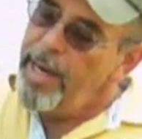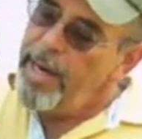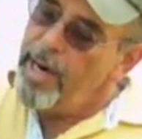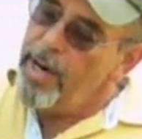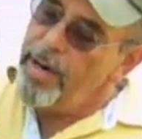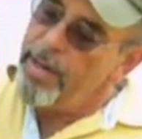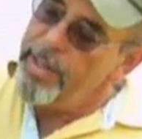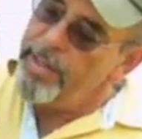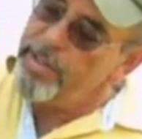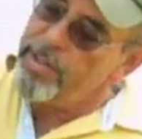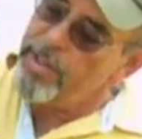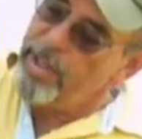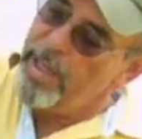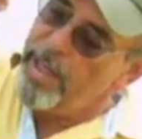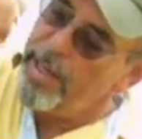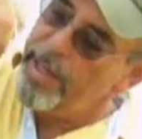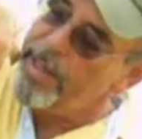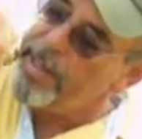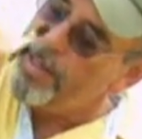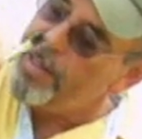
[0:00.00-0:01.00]
areas
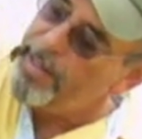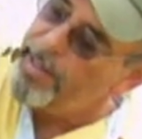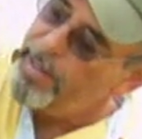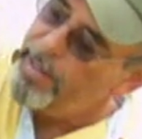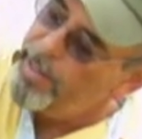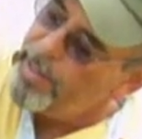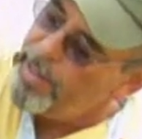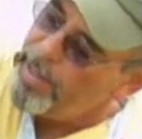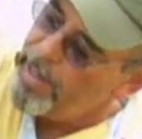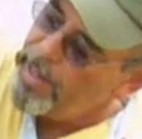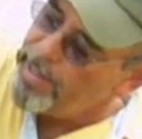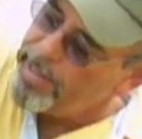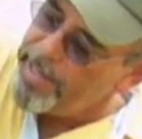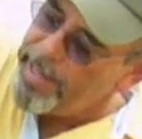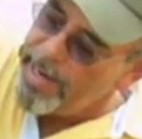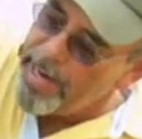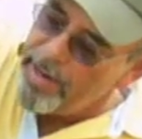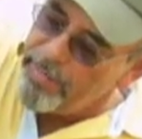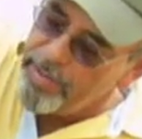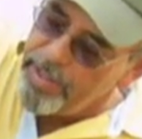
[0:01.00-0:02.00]
like a
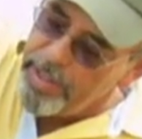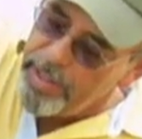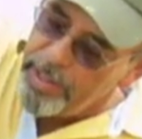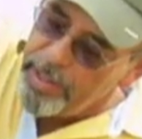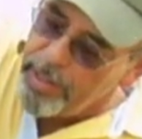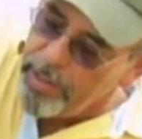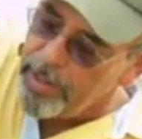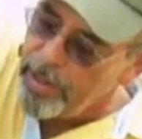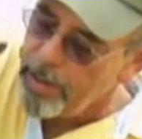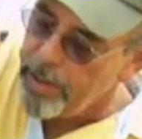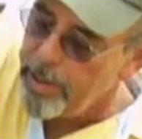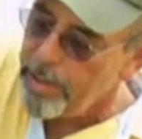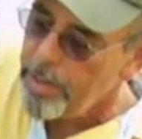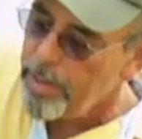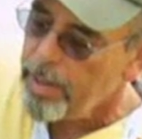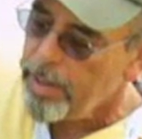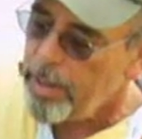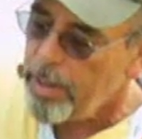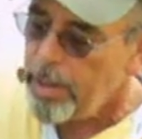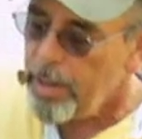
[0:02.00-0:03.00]
cavity
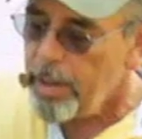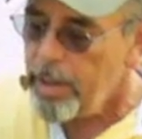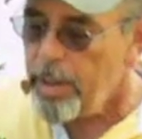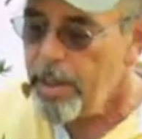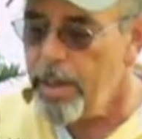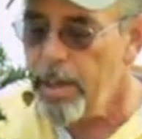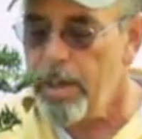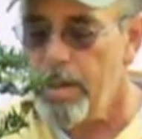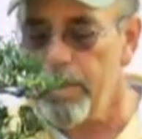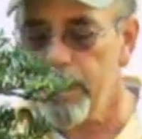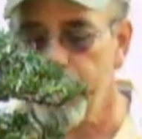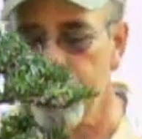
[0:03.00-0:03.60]
here,